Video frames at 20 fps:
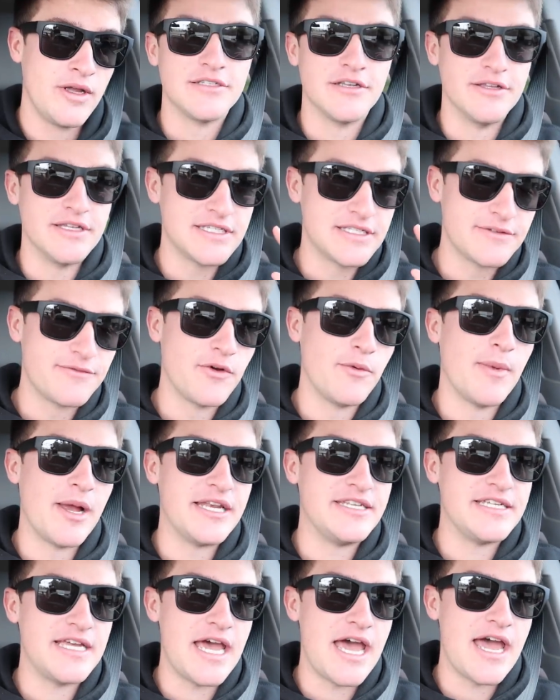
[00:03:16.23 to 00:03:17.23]
So this is for my
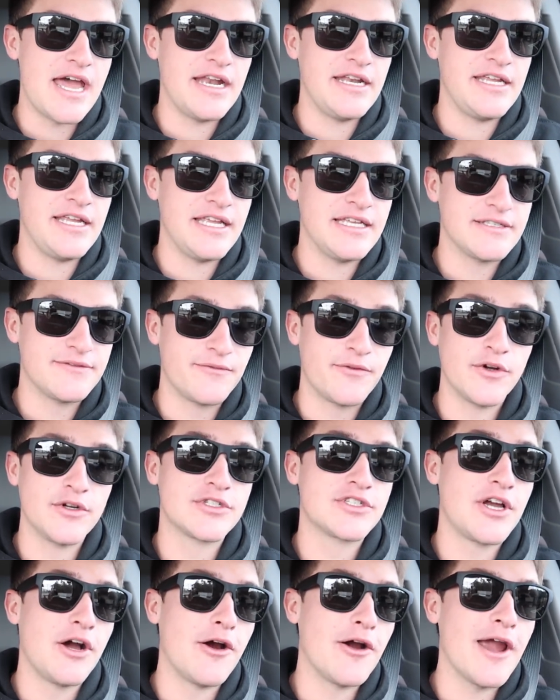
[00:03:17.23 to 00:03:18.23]
dad. His
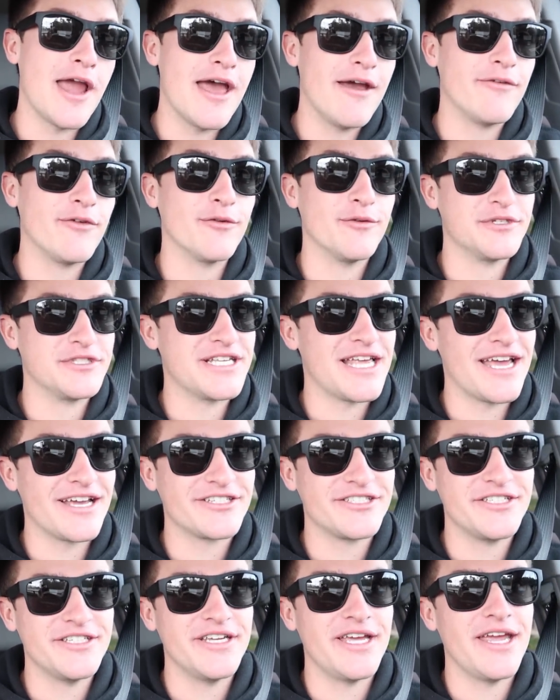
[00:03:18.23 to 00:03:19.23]
first car ever was
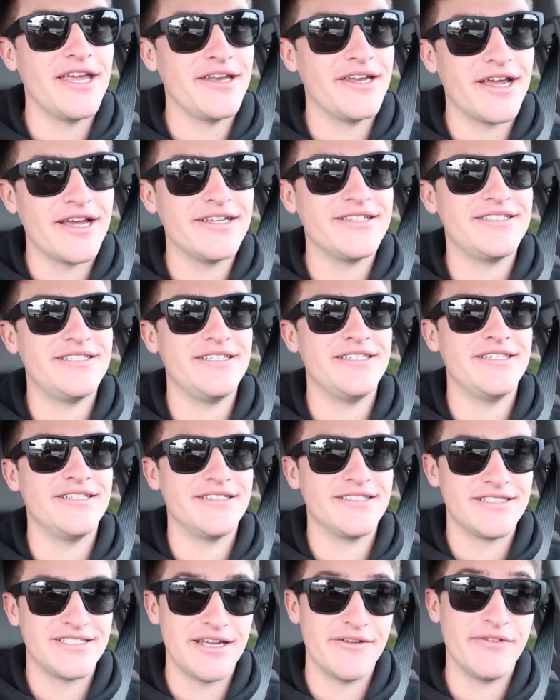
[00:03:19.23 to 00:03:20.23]
actually a
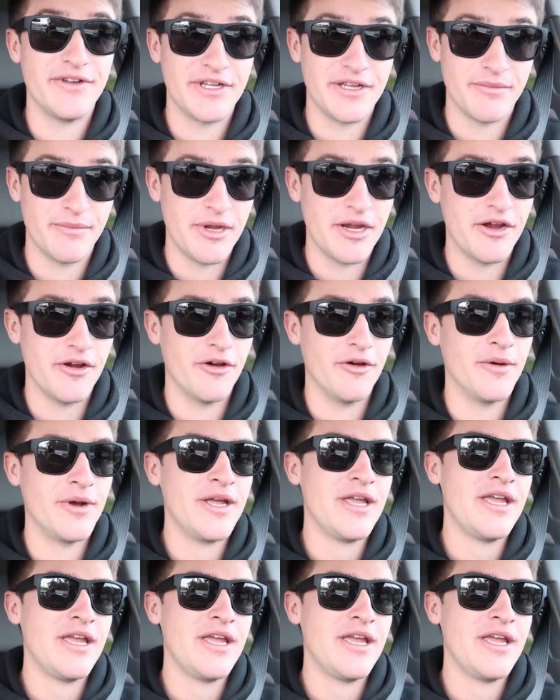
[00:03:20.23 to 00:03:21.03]
1970 Camaro